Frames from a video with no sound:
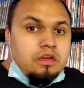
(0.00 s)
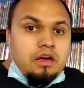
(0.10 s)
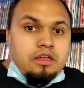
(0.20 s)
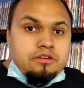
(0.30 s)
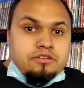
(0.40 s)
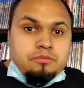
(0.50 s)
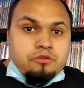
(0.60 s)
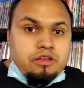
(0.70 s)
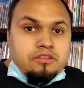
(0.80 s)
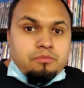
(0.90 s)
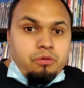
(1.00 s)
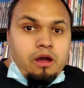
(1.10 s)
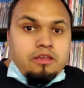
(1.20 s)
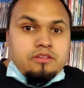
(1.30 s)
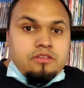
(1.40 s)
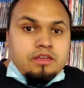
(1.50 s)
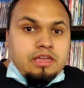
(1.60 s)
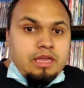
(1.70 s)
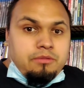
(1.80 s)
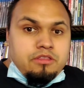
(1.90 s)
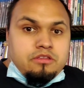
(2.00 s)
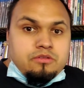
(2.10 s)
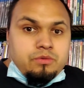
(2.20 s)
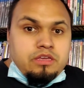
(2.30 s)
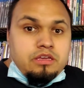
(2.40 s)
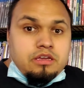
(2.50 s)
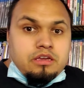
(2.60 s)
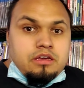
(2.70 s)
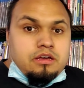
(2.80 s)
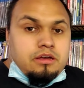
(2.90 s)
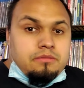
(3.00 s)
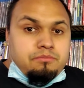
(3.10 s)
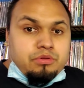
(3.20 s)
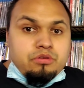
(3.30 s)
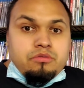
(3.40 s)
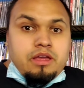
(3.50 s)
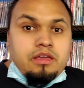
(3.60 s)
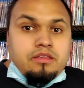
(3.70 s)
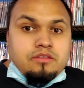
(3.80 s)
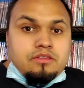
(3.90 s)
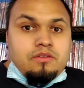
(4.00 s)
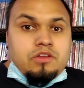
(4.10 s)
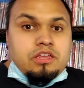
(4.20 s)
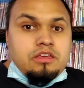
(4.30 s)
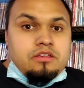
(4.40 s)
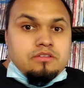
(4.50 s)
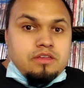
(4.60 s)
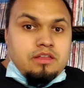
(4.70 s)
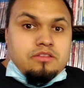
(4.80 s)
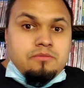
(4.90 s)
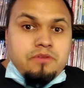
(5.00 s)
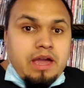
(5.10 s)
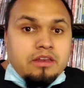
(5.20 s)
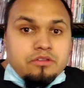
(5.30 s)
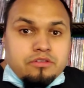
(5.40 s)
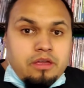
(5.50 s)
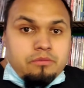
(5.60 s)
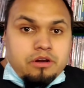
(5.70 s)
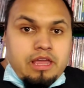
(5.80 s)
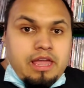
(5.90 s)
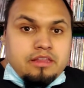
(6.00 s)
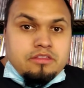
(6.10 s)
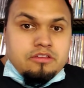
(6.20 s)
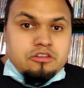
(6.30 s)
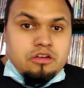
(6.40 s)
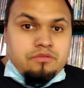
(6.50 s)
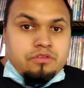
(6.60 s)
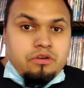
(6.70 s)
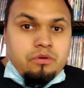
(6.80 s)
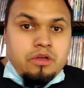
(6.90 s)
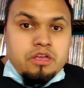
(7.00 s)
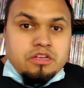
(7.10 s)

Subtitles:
There's some great surprises that came in this week. Blu-rays, DVDs, and some vinyls that we're going to add to the shelf. So